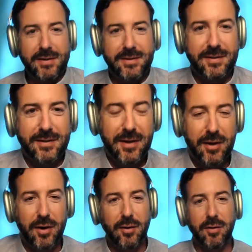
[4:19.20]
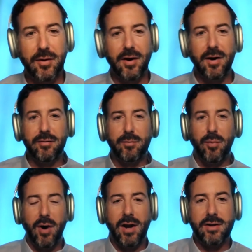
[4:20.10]
Steve Lekis, the CEO
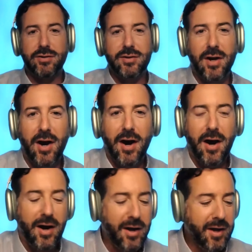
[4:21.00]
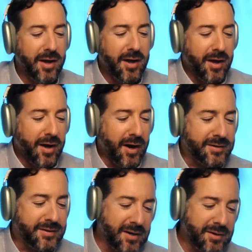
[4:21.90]
of Branch,
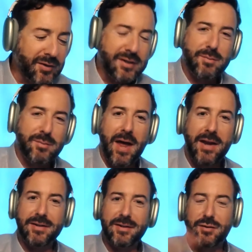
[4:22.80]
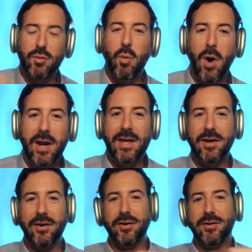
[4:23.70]
essentially spent
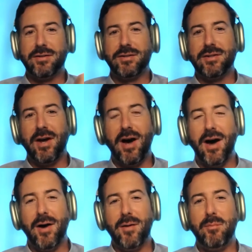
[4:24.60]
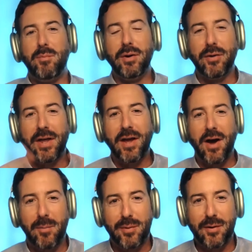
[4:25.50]
20 years
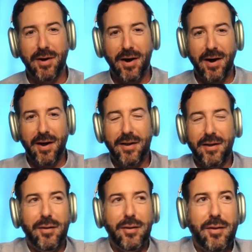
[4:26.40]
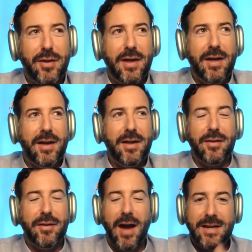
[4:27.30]
building up
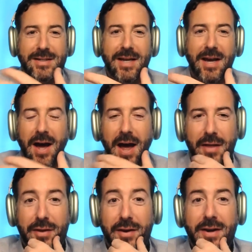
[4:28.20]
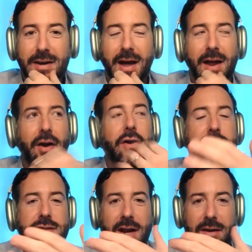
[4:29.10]
the idea and
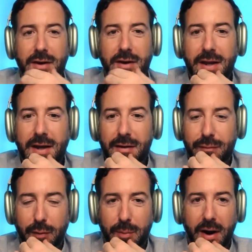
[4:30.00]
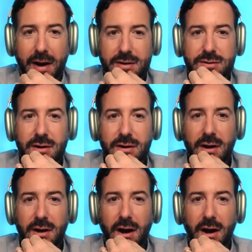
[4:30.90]
understanding the need for Branch.